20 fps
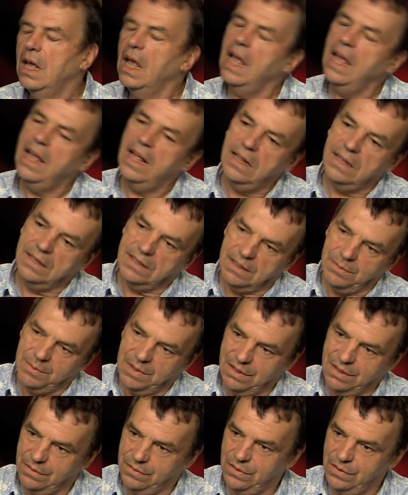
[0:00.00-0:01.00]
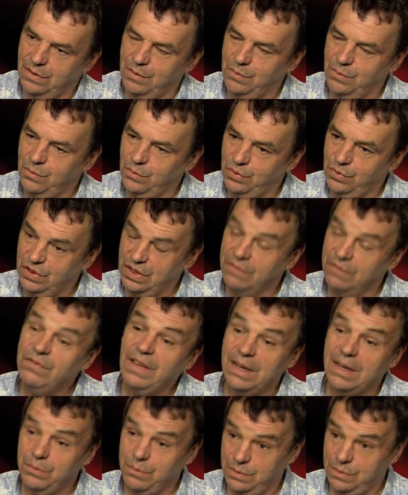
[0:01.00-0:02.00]
else about the film, which in
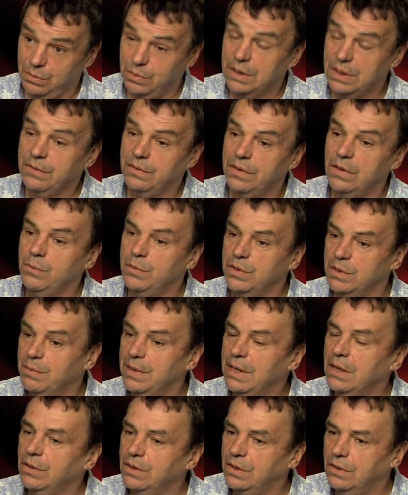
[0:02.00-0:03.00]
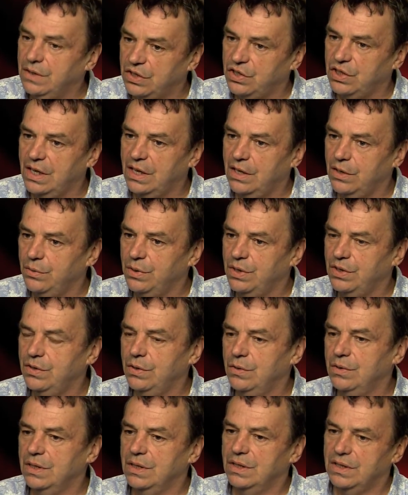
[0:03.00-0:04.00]
fact was what the film was about, you know, the gender
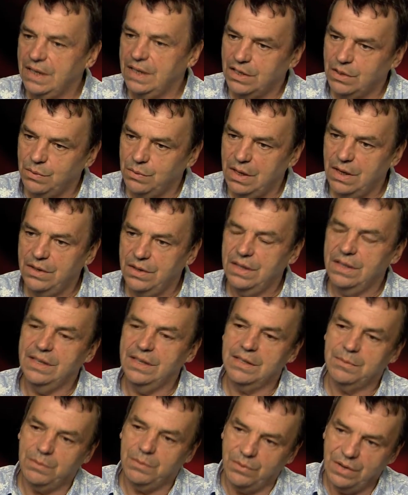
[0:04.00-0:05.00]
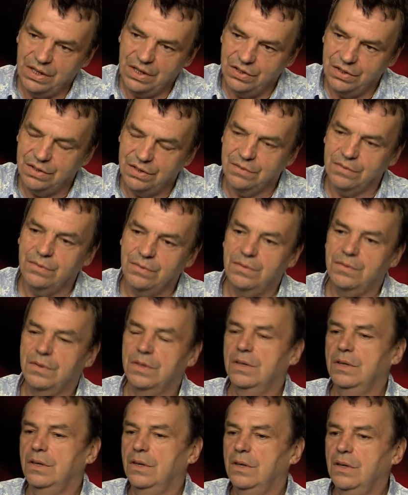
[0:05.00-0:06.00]
issues and the sexuality and the exploration of
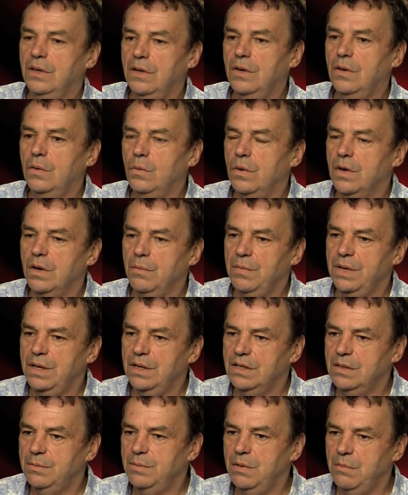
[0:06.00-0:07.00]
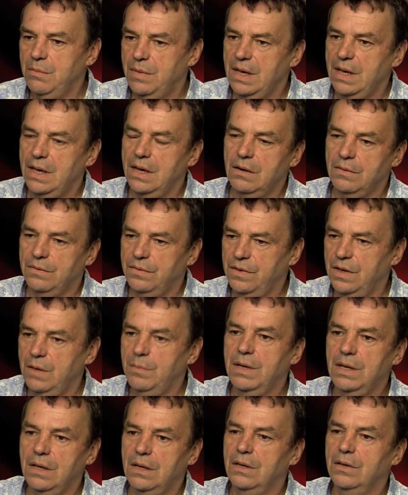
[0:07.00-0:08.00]
what it means to be male or
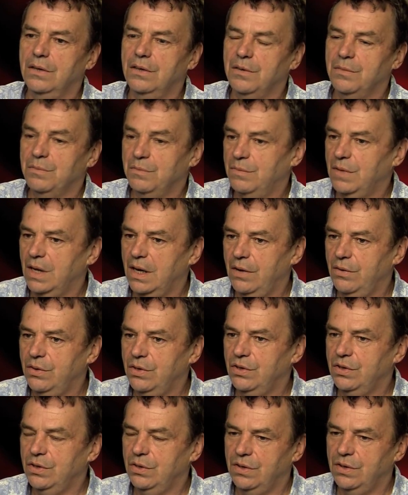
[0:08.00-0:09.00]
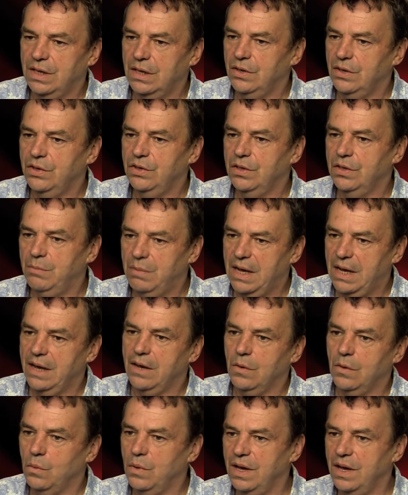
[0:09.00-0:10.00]
female or Irish or English or
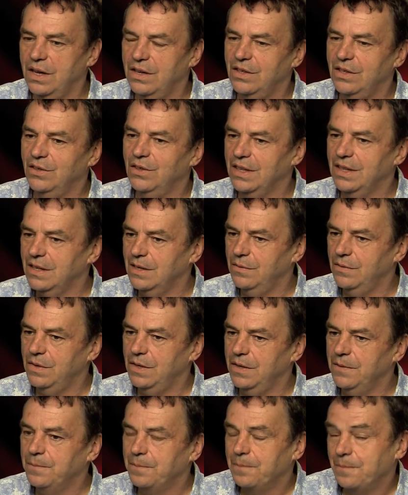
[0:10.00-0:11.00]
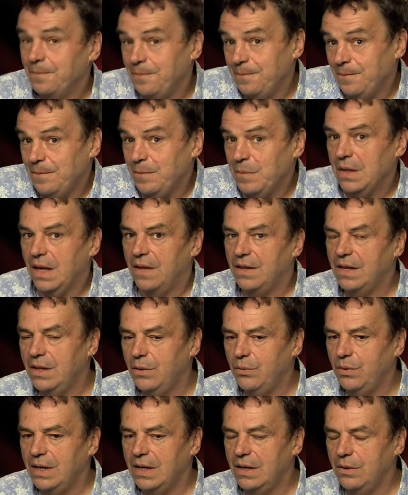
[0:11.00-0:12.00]
black or white, you know, that kind of thing. And then
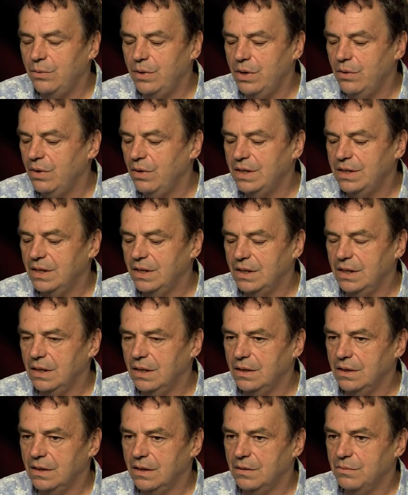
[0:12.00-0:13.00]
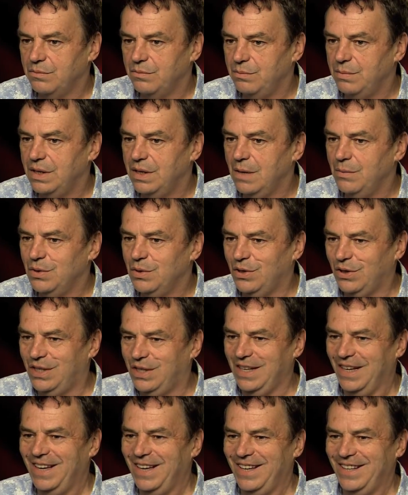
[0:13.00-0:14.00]
they re-released it in England and it became a
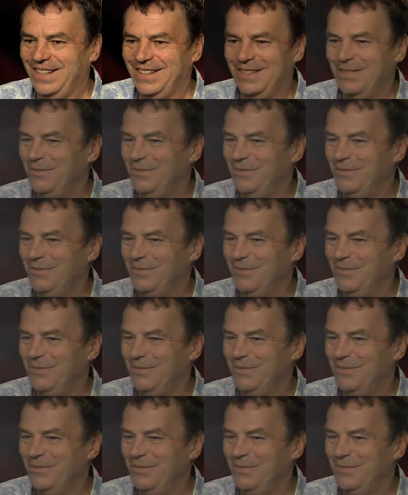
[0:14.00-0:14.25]
success.